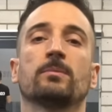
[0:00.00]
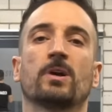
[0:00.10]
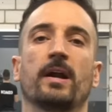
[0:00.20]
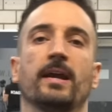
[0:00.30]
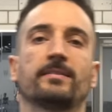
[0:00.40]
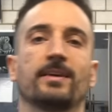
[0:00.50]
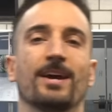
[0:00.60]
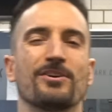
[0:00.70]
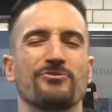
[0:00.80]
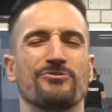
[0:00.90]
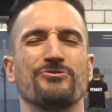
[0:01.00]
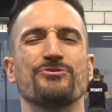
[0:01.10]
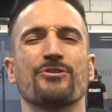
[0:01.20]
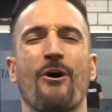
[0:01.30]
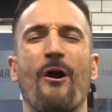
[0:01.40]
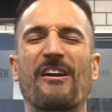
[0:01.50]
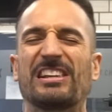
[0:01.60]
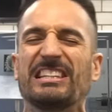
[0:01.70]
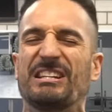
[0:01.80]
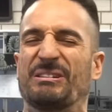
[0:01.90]
number eight,
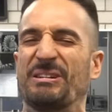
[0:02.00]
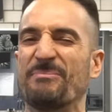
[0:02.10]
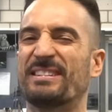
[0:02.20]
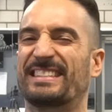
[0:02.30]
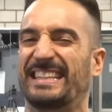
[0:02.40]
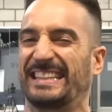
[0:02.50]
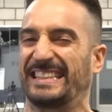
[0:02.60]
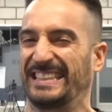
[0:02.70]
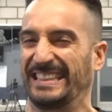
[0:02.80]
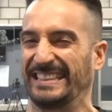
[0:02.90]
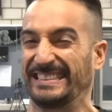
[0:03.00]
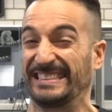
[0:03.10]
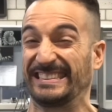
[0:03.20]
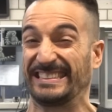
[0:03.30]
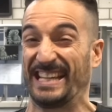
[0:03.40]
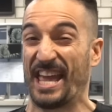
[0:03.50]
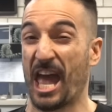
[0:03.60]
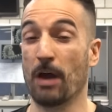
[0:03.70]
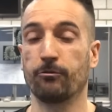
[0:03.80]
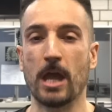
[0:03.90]
gnarly grimaces.
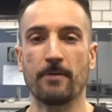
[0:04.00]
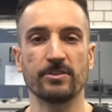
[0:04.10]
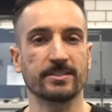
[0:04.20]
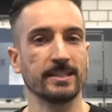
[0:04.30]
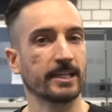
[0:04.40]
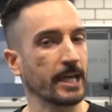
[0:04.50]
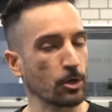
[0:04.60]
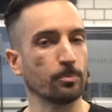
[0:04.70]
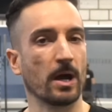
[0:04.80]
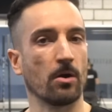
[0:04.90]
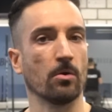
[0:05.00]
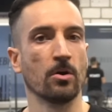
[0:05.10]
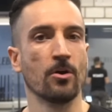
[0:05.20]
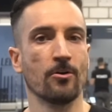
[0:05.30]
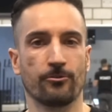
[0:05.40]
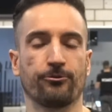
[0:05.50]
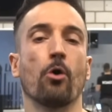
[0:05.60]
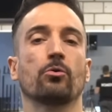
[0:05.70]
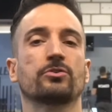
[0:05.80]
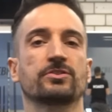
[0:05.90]
Have you ever seen kettlebell
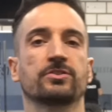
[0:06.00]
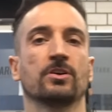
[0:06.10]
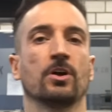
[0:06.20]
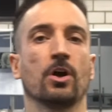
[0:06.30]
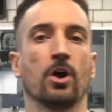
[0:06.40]
folks